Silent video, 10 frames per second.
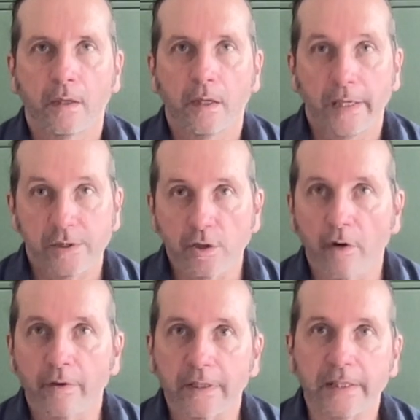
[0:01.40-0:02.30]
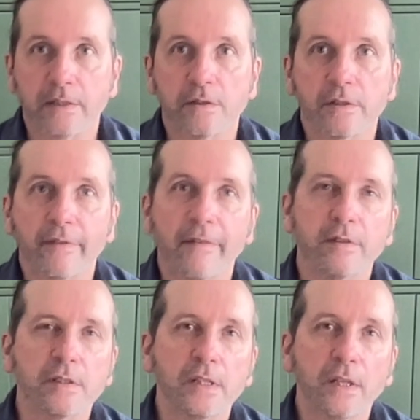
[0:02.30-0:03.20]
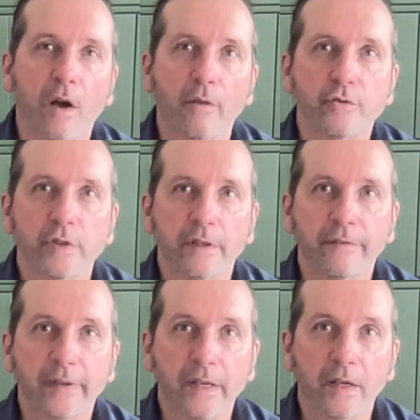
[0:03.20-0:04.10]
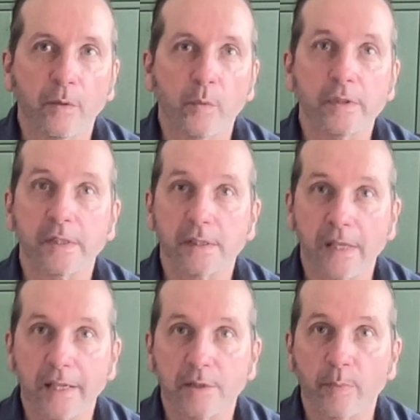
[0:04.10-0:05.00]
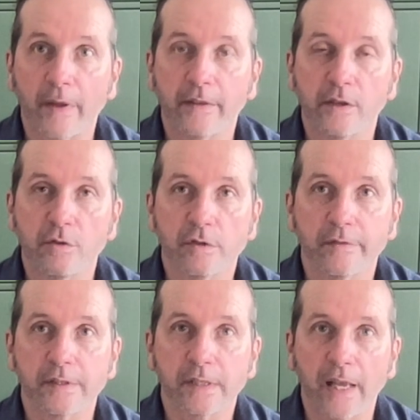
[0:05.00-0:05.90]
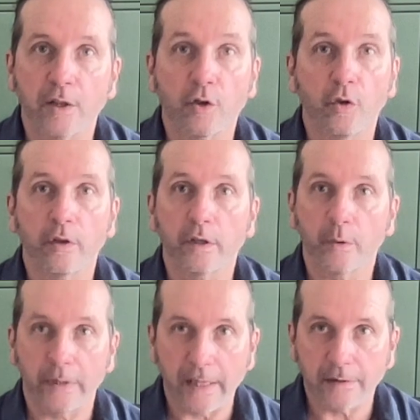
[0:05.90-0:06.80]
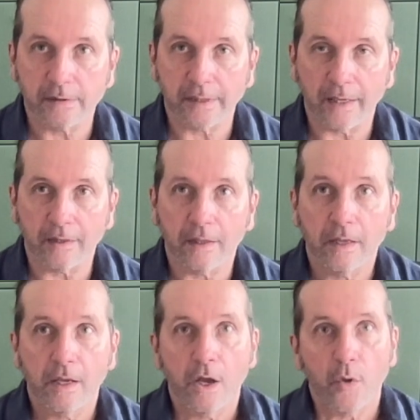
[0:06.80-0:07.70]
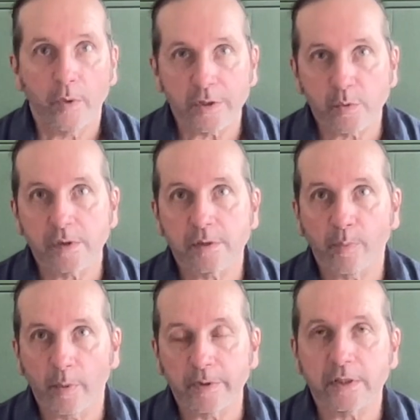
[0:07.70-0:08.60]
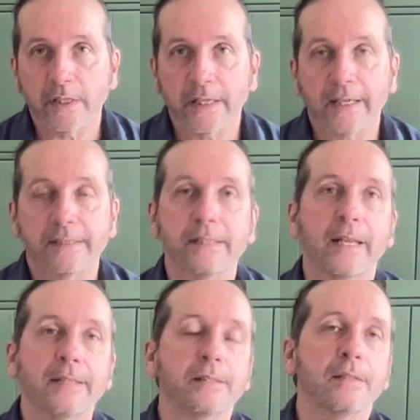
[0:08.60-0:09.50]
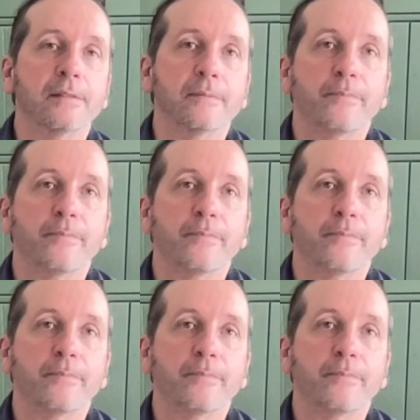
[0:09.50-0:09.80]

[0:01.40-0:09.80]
Historically, severity of trigger finger was assessed by the use of a scale called the Quinell scale, which was published in the 1980s.